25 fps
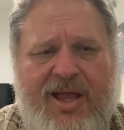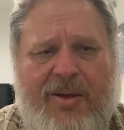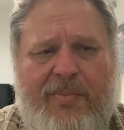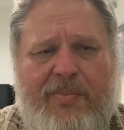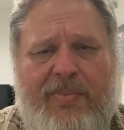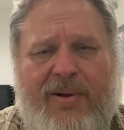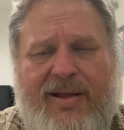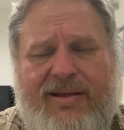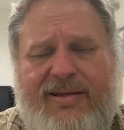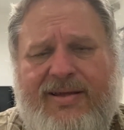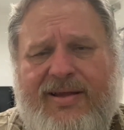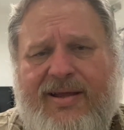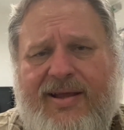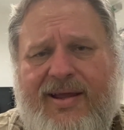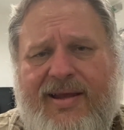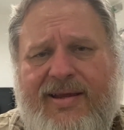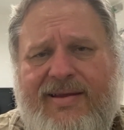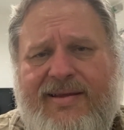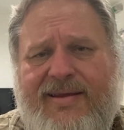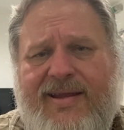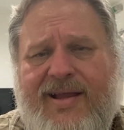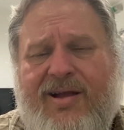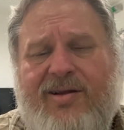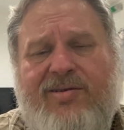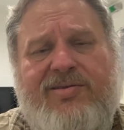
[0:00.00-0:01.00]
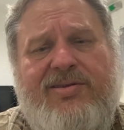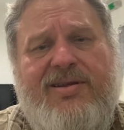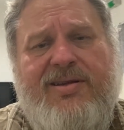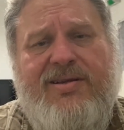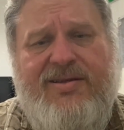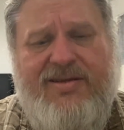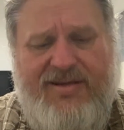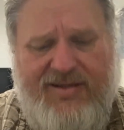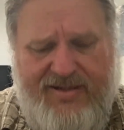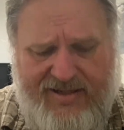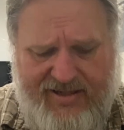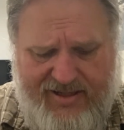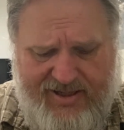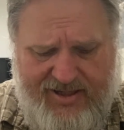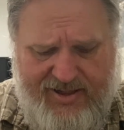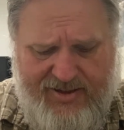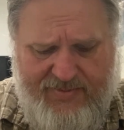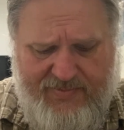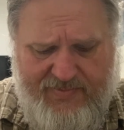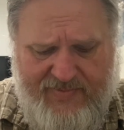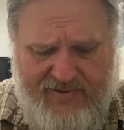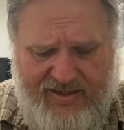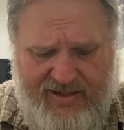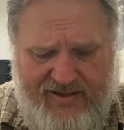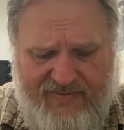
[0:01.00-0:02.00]
But I doubt it
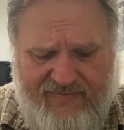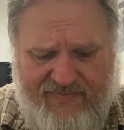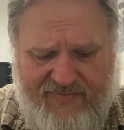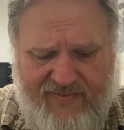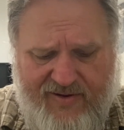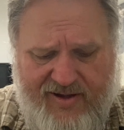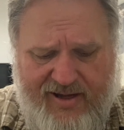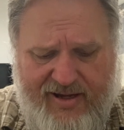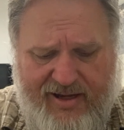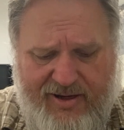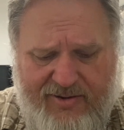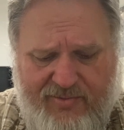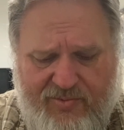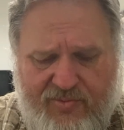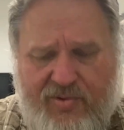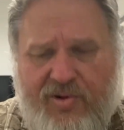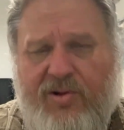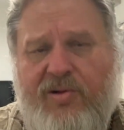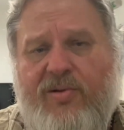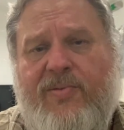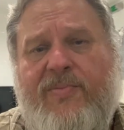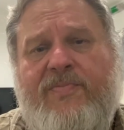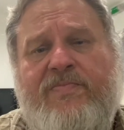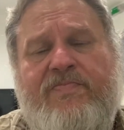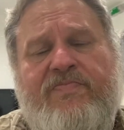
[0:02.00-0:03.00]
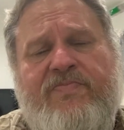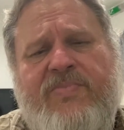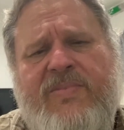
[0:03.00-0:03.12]
if I will